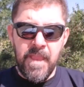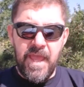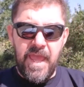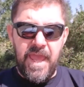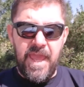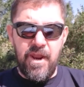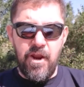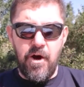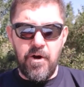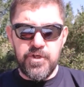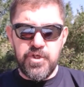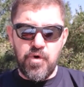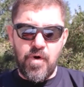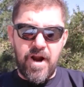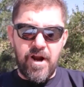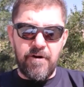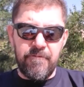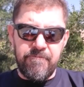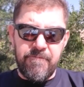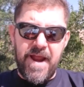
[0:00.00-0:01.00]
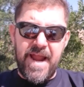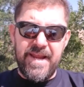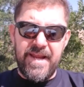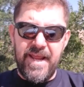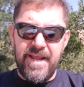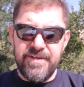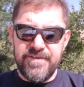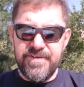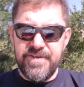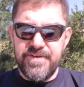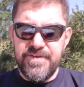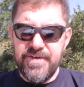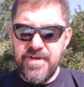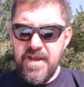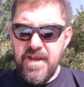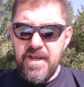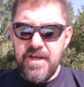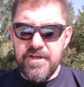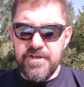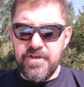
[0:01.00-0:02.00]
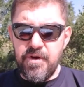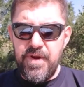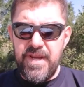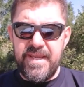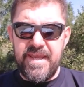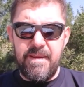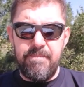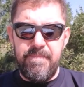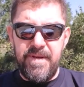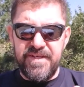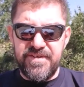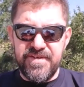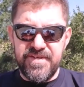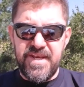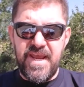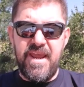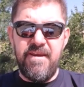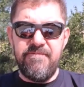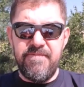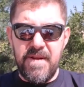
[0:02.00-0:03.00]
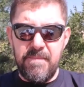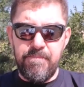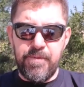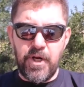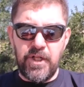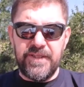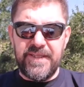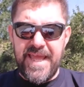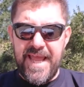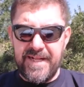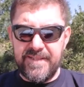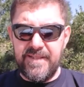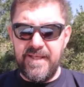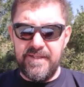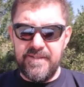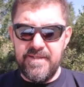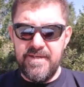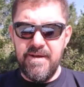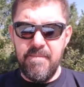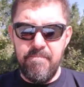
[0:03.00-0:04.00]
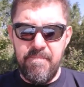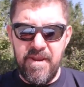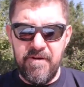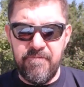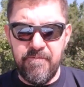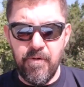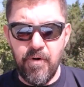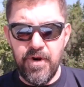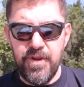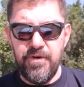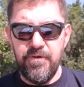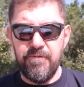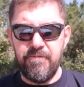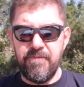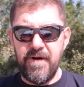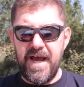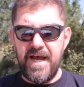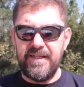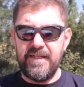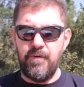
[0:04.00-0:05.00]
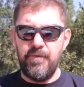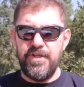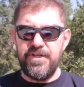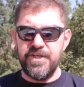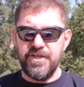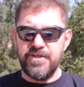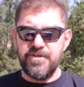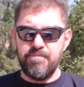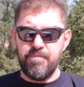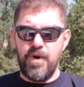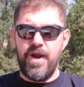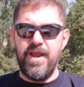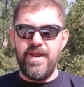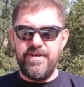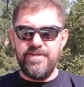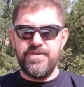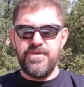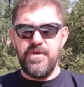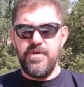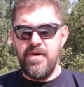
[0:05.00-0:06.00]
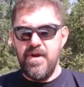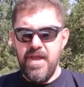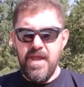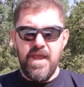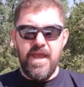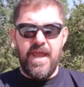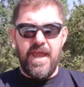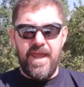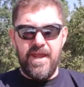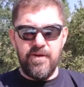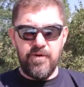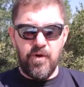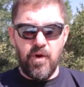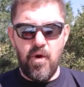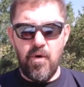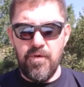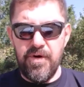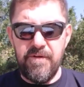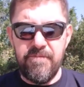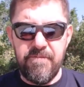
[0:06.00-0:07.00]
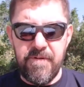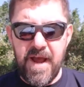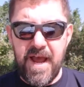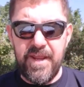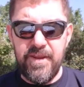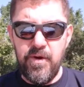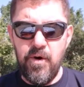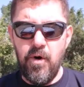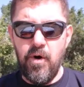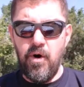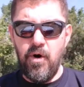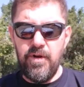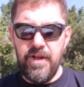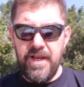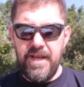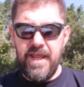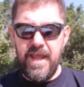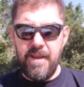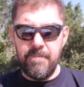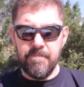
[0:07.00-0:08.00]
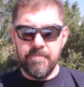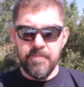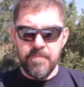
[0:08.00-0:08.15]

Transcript: and also our finances, so we can be safe and protected before you, Father. We just praise you and glorify your holy name.